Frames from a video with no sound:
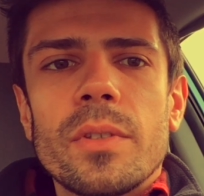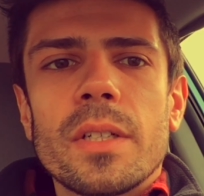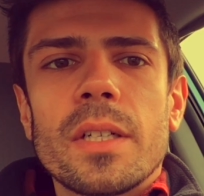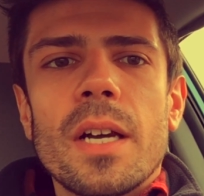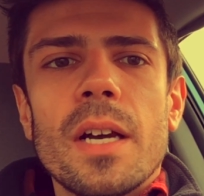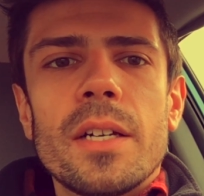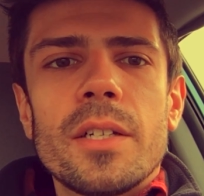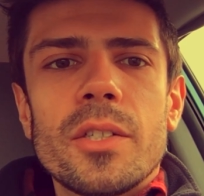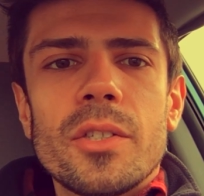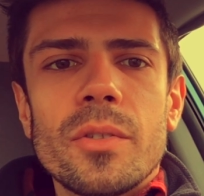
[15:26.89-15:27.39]
the
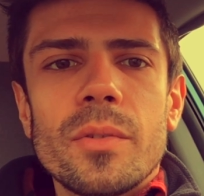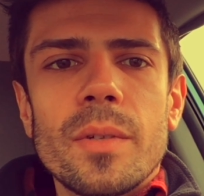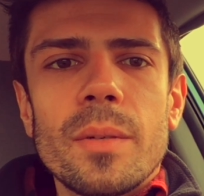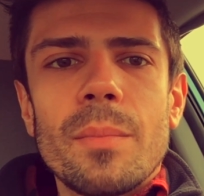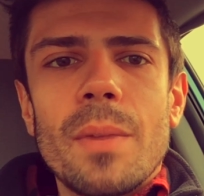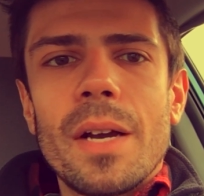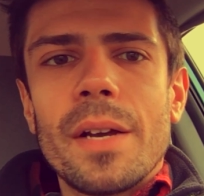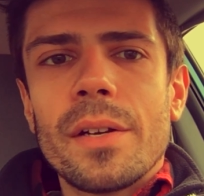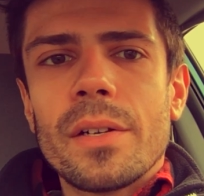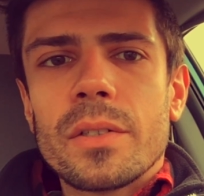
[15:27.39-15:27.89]
country
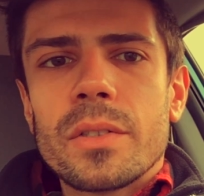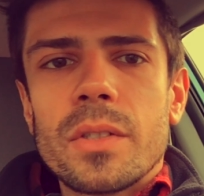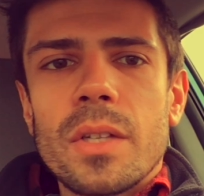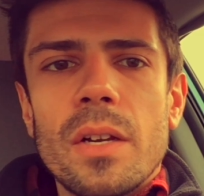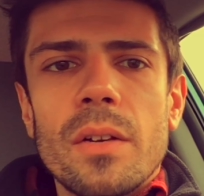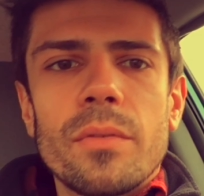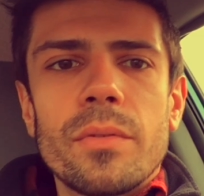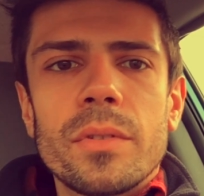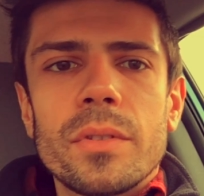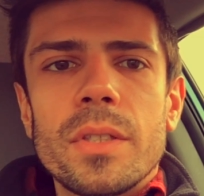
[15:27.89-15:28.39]
by
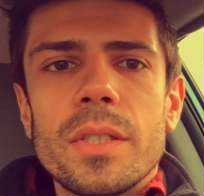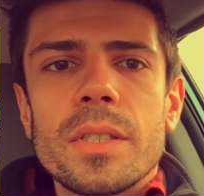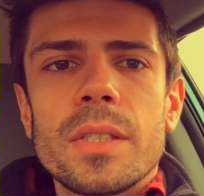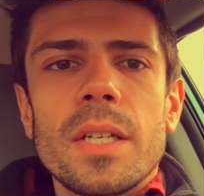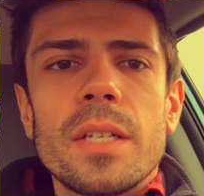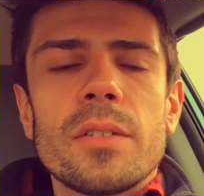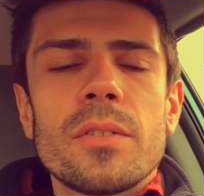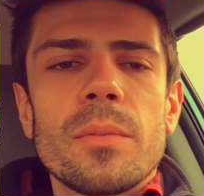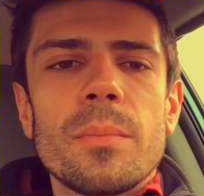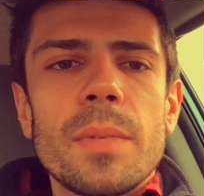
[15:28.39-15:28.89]
yourself with these
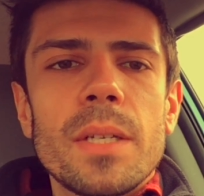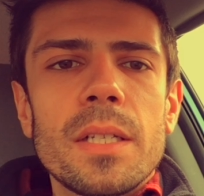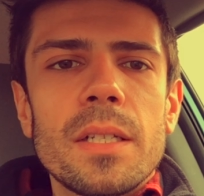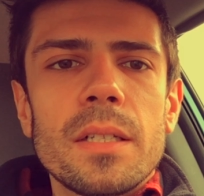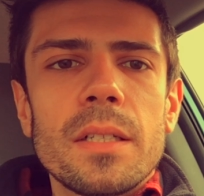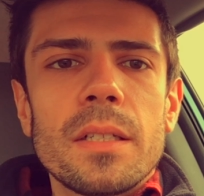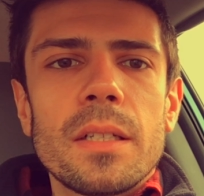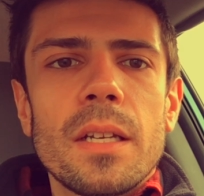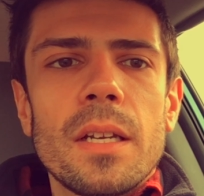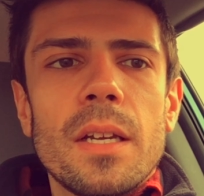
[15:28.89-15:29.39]

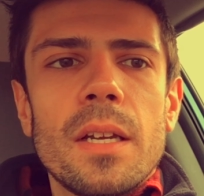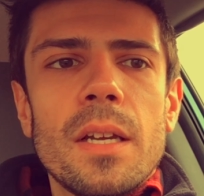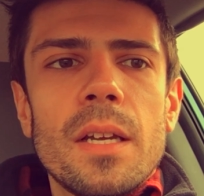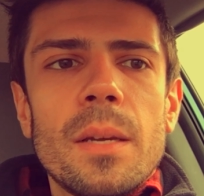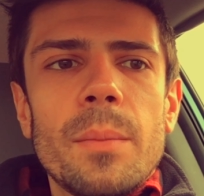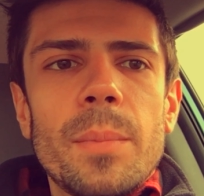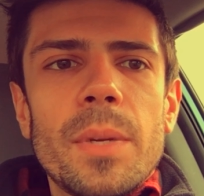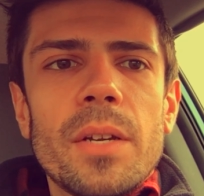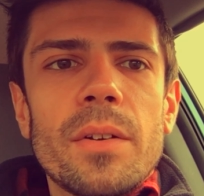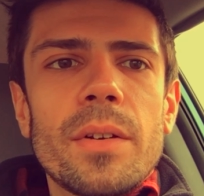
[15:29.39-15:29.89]
intermittent
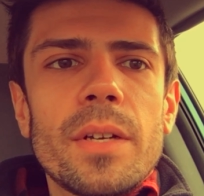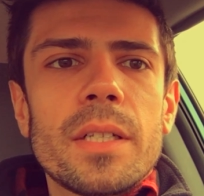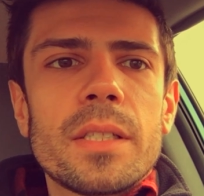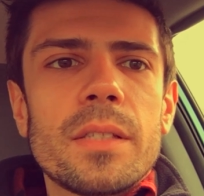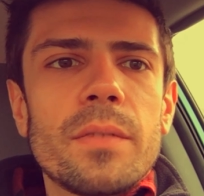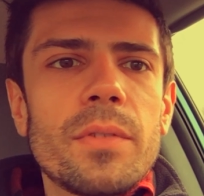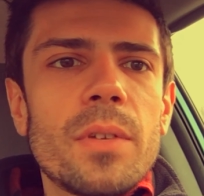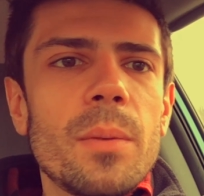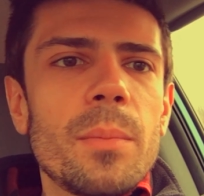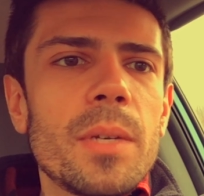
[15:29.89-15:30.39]
periods
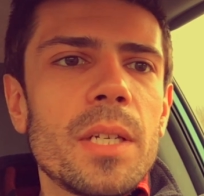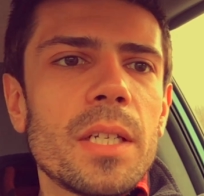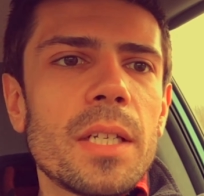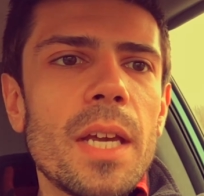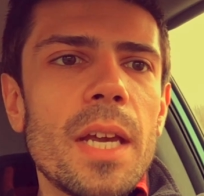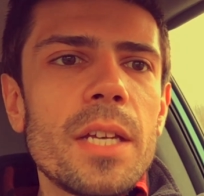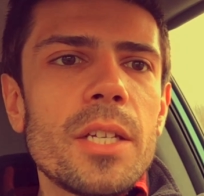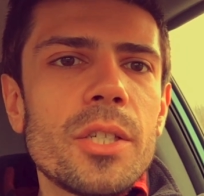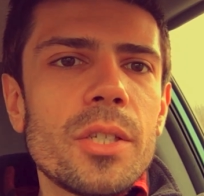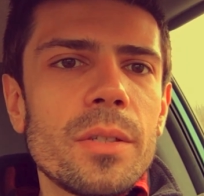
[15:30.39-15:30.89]
of
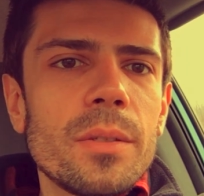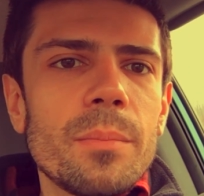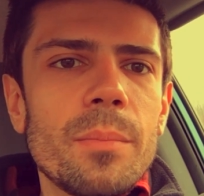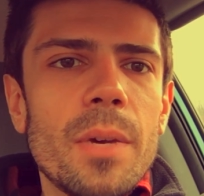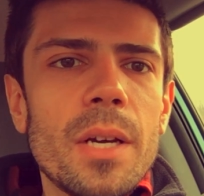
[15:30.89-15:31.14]
communication.